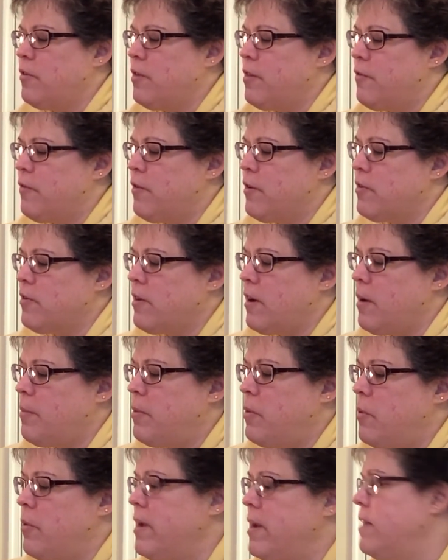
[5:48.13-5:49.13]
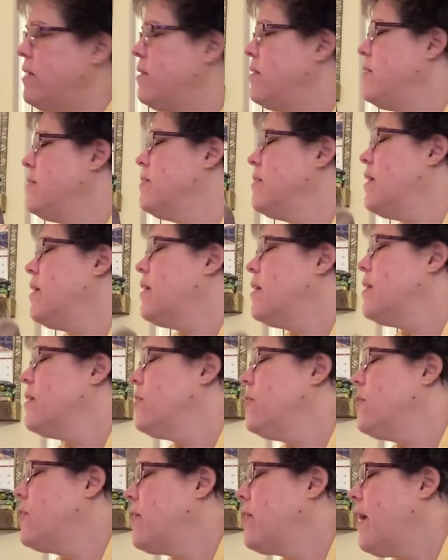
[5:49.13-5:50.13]
the first couple weeks, he's not going to
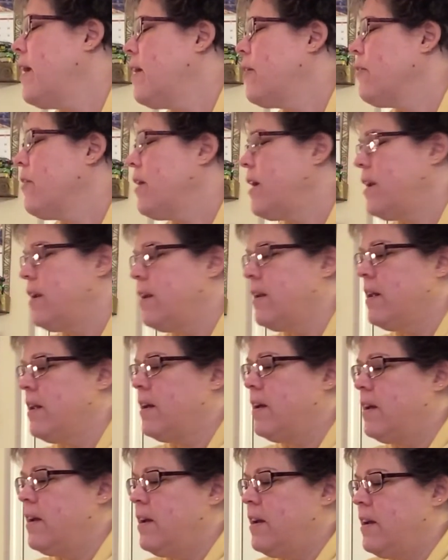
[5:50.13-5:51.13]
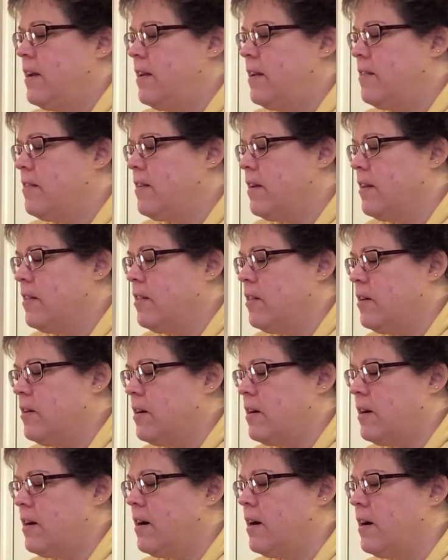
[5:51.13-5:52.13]
look that great. He's going to
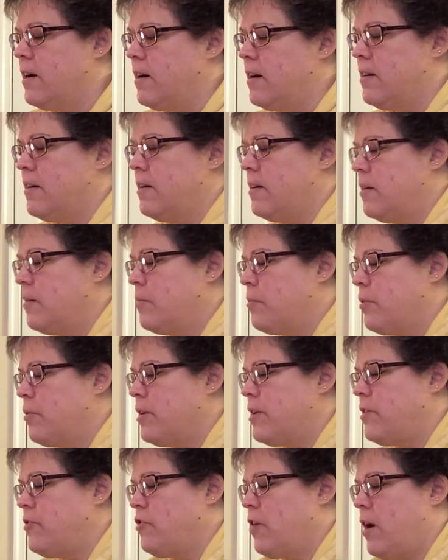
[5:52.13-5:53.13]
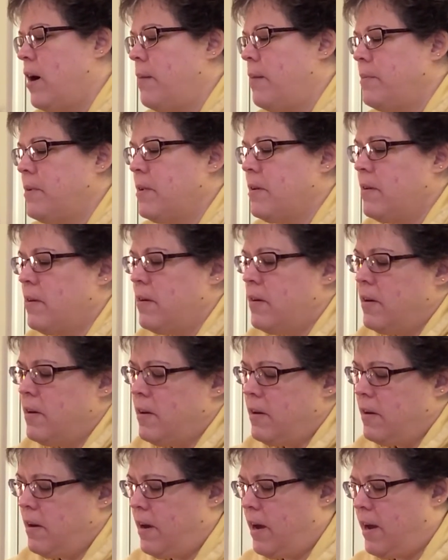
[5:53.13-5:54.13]
look pretty chopped.
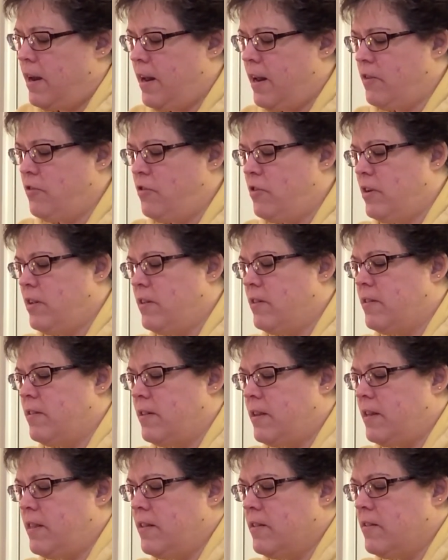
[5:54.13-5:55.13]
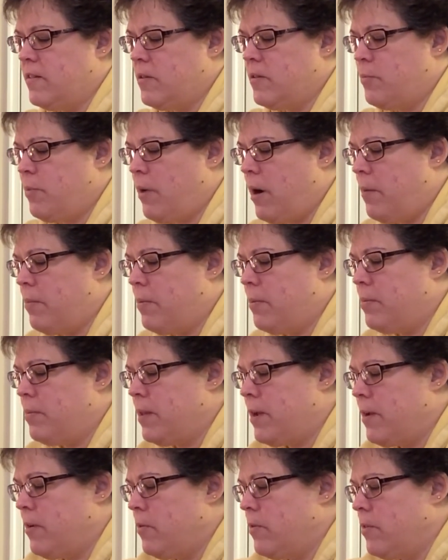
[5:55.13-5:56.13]
And as you can see, this is
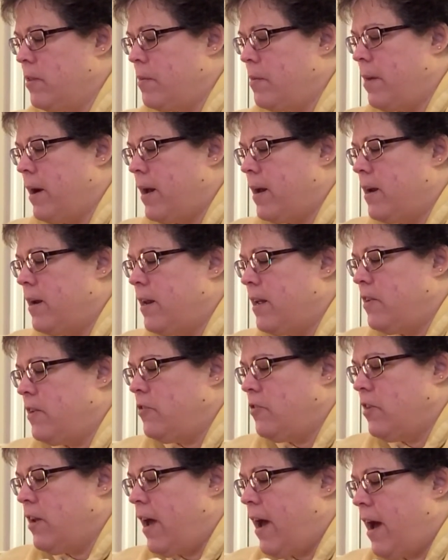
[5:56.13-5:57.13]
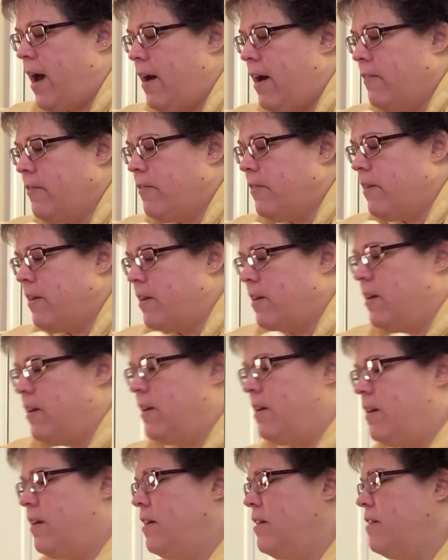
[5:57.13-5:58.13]
probably only about 1.5 inches.
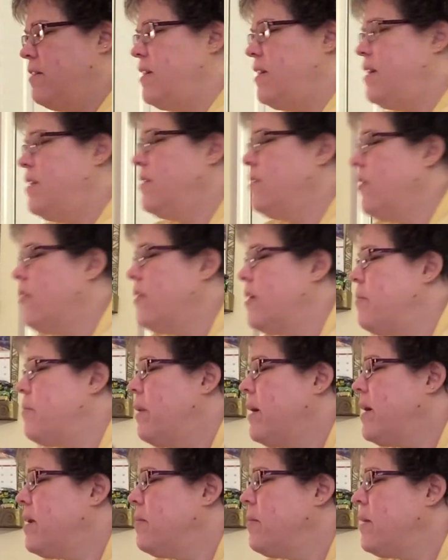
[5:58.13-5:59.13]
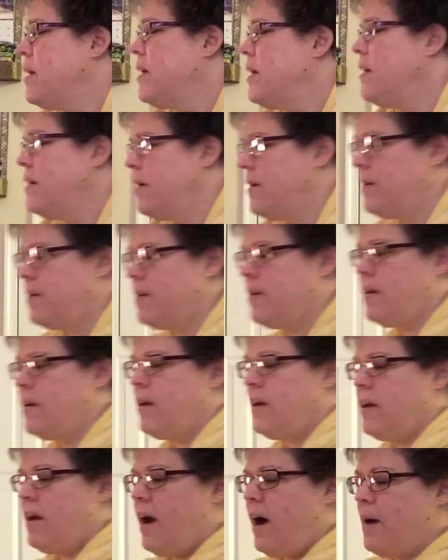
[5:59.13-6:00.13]
See, he's already biting me.
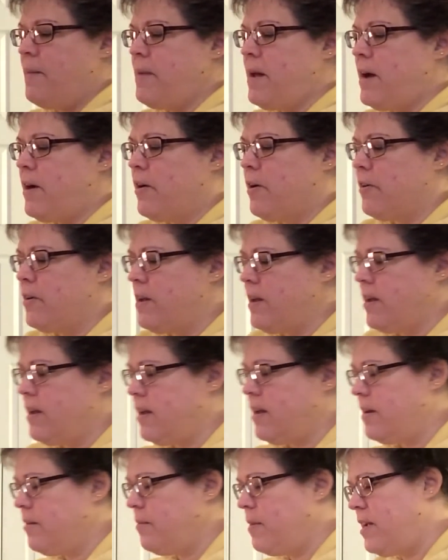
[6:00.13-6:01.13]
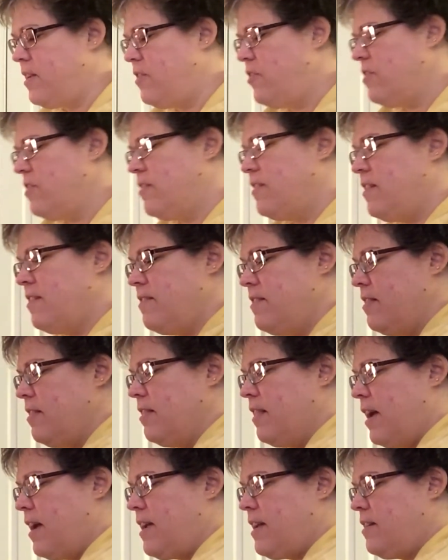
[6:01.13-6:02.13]
I'm not hurting him. He just doesn't
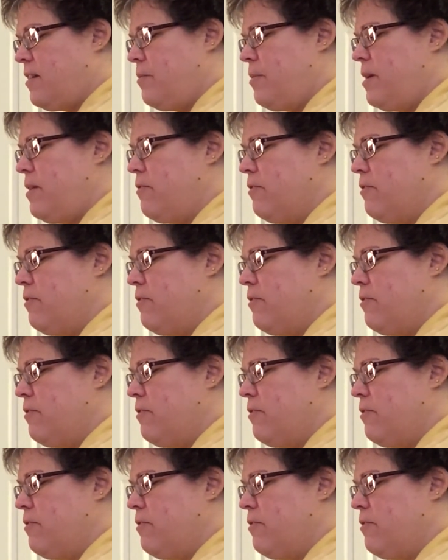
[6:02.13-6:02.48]
like to be